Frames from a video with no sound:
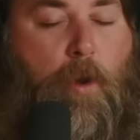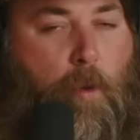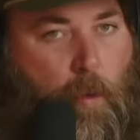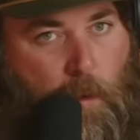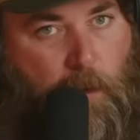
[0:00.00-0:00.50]

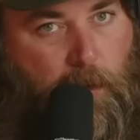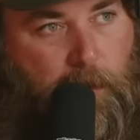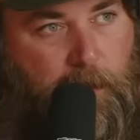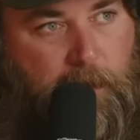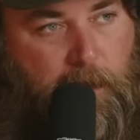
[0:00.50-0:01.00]

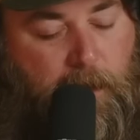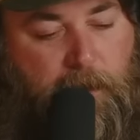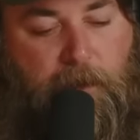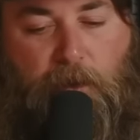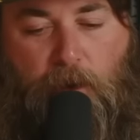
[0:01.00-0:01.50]
Or
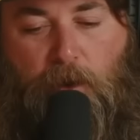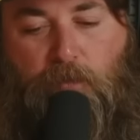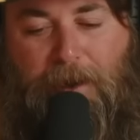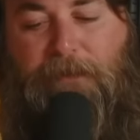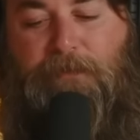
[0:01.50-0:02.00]
there are
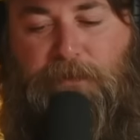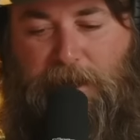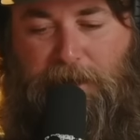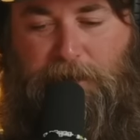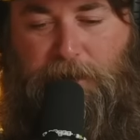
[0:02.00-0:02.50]
rifles
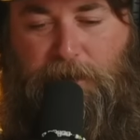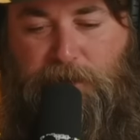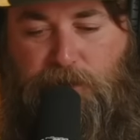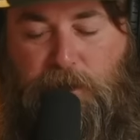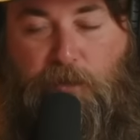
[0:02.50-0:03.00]
out there that you could